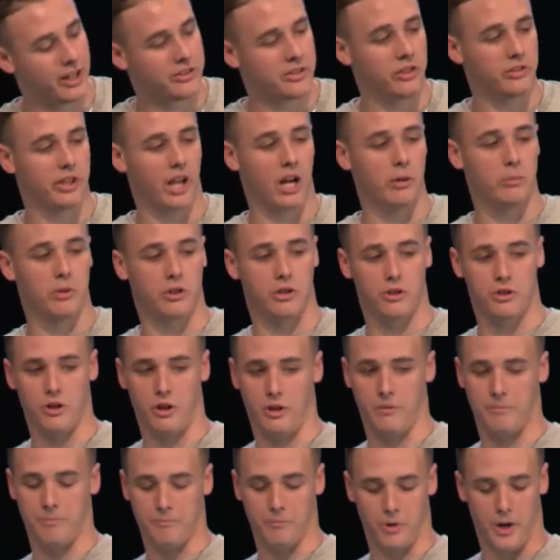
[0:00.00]
the entire book of John,
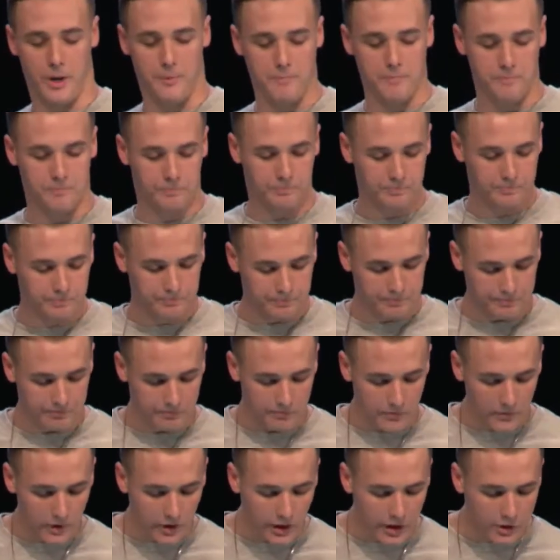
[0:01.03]
right?
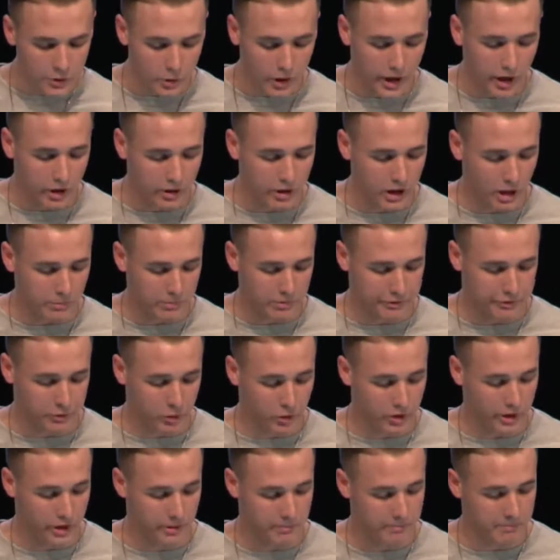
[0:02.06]
So I held it up
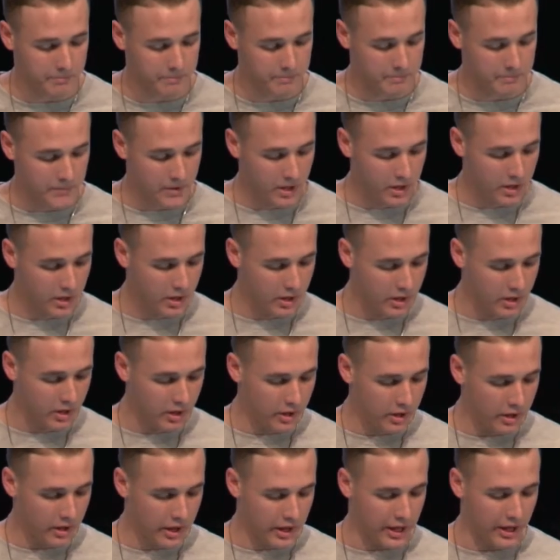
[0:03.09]
before him
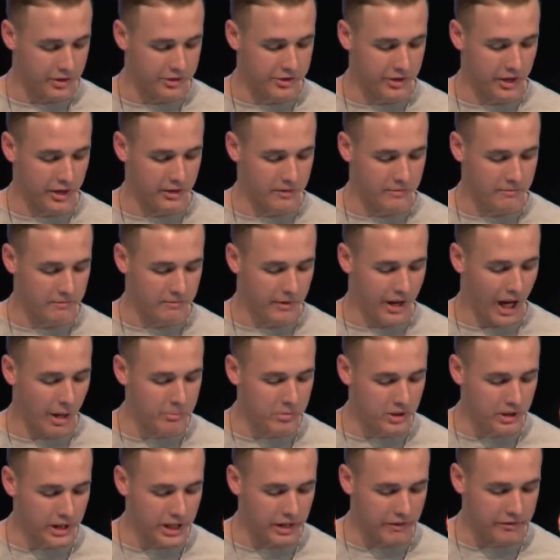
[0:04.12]
and I said, I
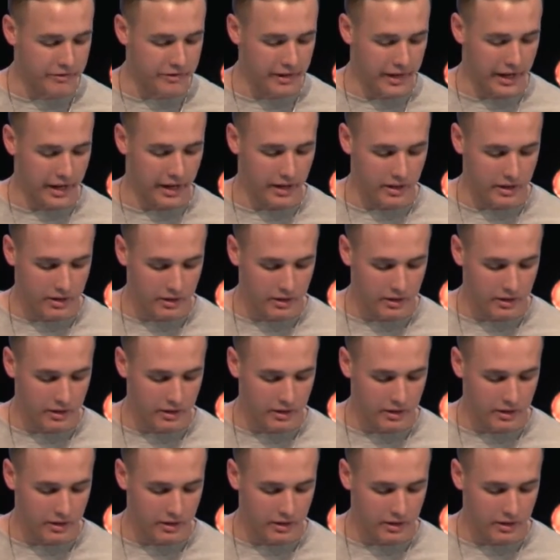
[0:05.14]
believe that